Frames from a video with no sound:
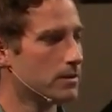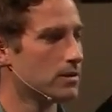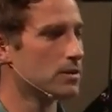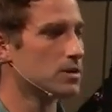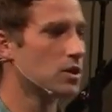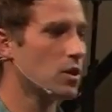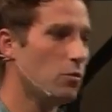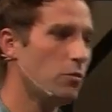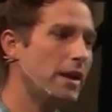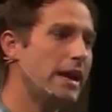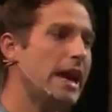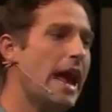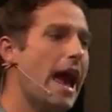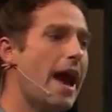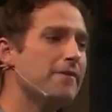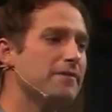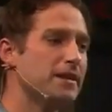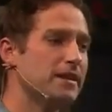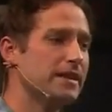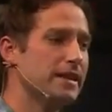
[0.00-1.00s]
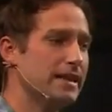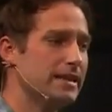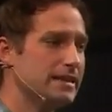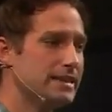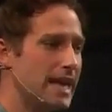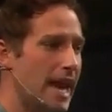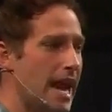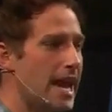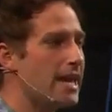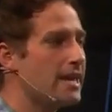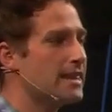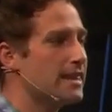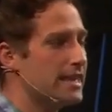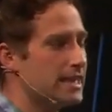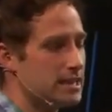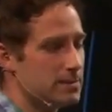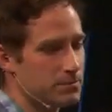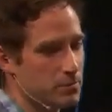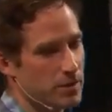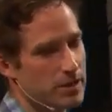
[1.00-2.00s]
So we have to then take
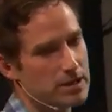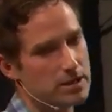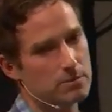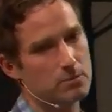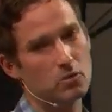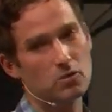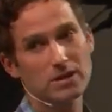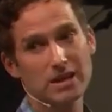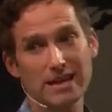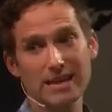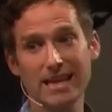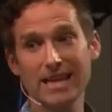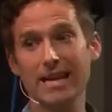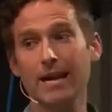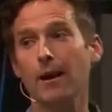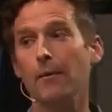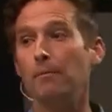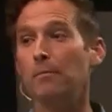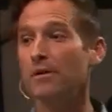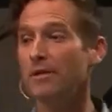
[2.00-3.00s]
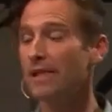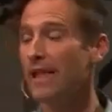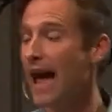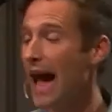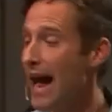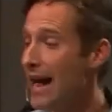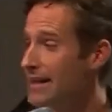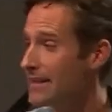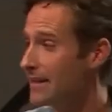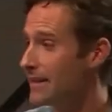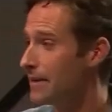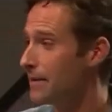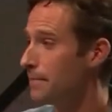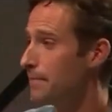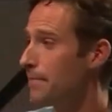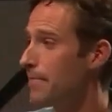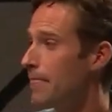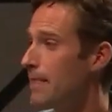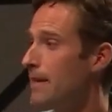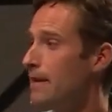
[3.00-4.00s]
these principles and then apply
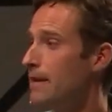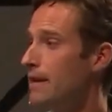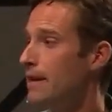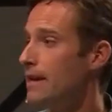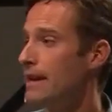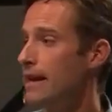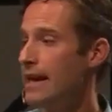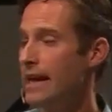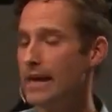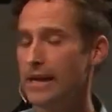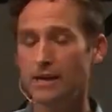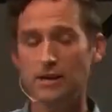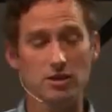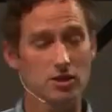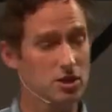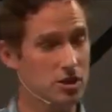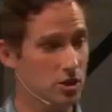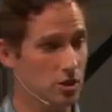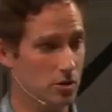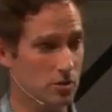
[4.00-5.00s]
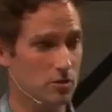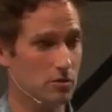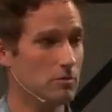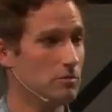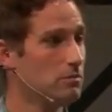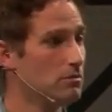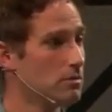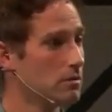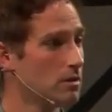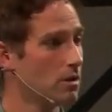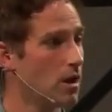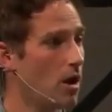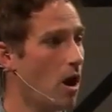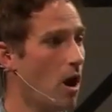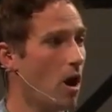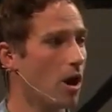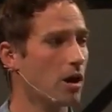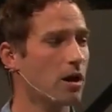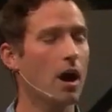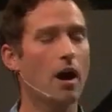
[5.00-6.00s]
them into
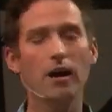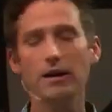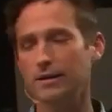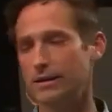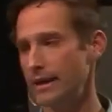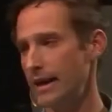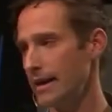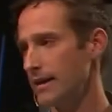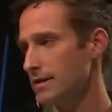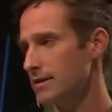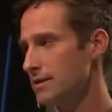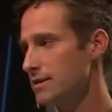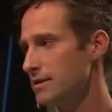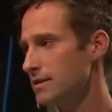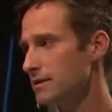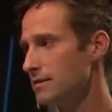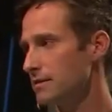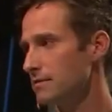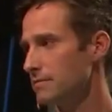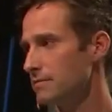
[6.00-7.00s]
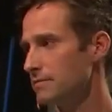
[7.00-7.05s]
our context.